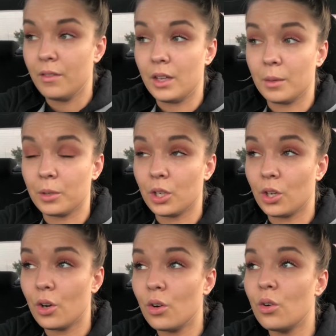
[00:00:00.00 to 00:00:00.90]
Then I'm gonna
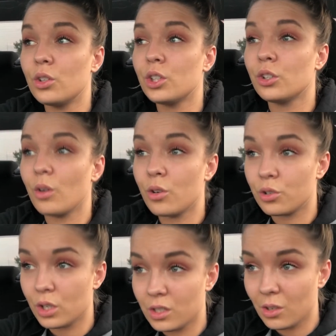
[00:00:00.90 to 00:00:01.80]
go to the
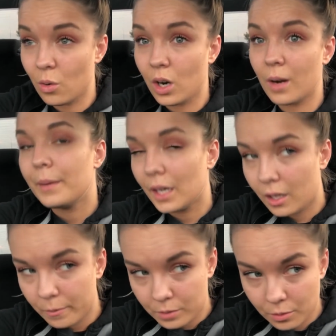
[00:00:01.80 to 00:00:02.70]
grocery store,
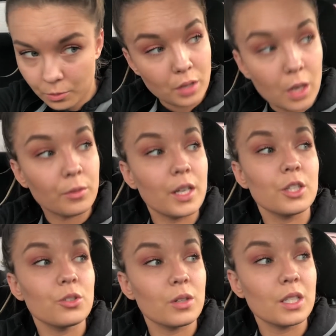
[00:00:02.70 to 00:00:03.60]
pick up some brown
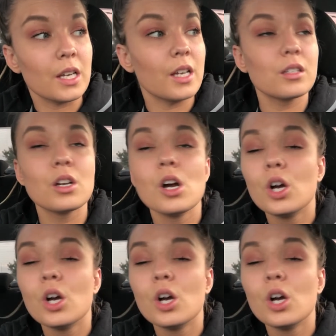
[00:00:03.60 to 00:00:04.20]
rice tortillas,